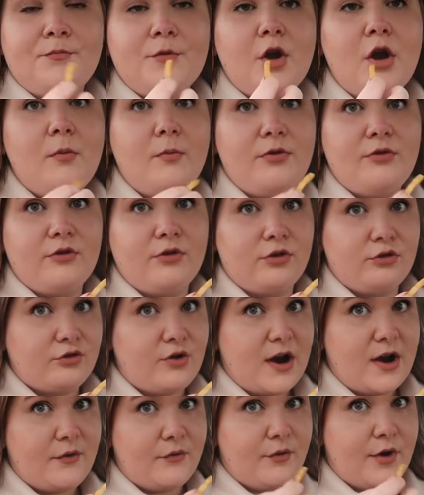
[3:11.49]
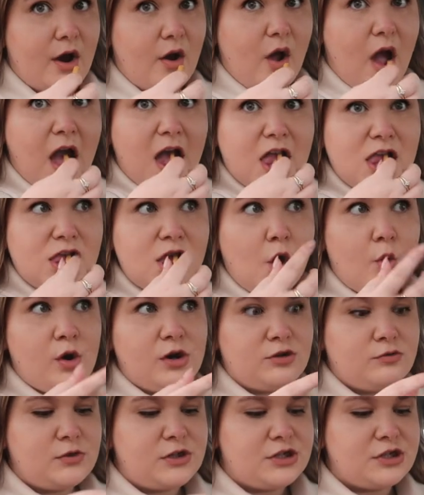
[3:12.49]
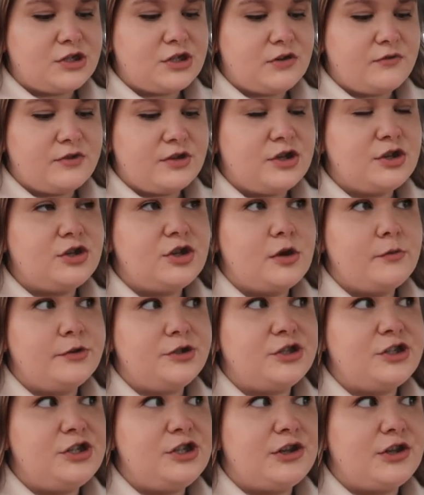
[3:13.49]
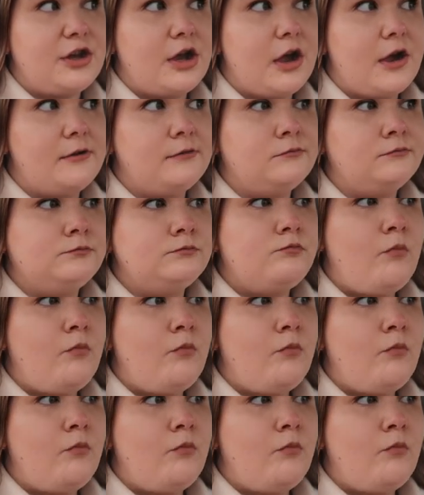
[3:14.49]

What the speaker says: up through the drive-through, which makes it obviously so much easier.